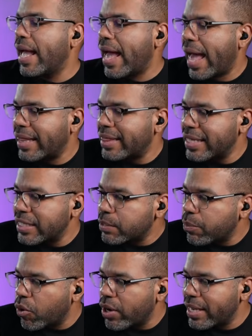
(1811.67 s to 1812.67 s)
At this
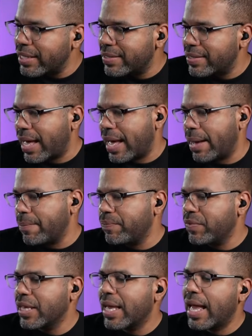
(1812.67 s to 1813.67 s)
point in time,
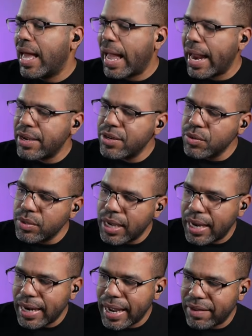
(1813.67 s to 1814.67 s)
I do
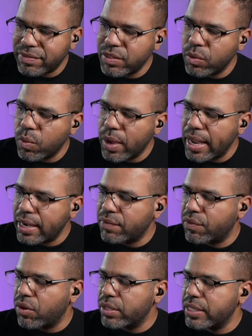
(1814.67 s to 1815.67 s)
not have to wait
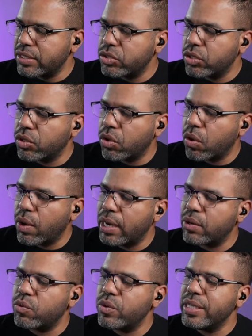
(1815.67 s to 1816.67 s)
for this to go
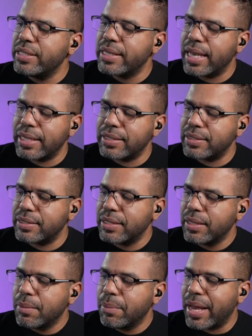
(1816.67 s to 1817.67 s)
and retest
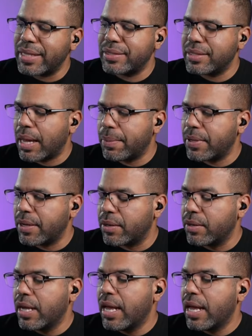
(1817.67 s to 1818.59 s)
my stop here.